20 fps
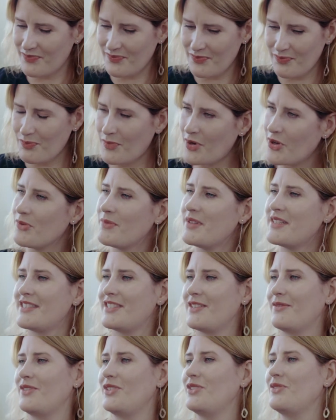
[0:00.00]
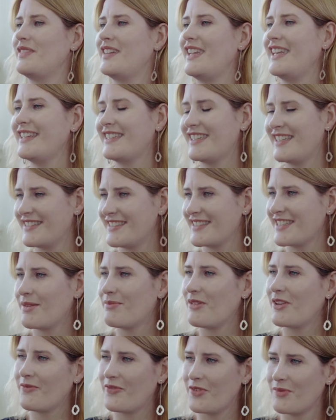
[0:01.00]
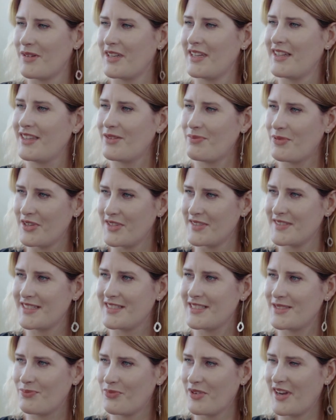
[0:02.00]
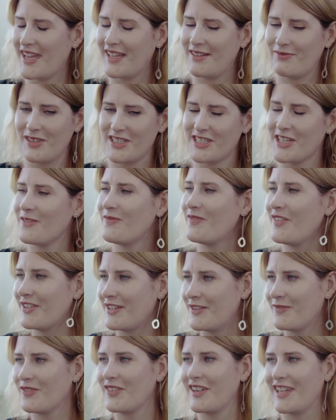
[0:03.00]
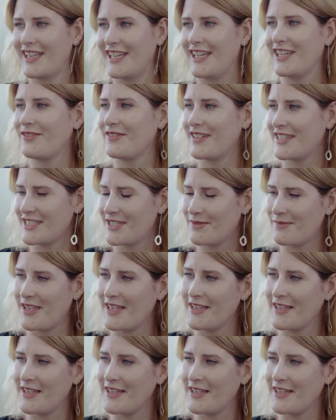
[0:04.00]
moments of uniqueness coming from another person's brain, which I feel have really enriched me.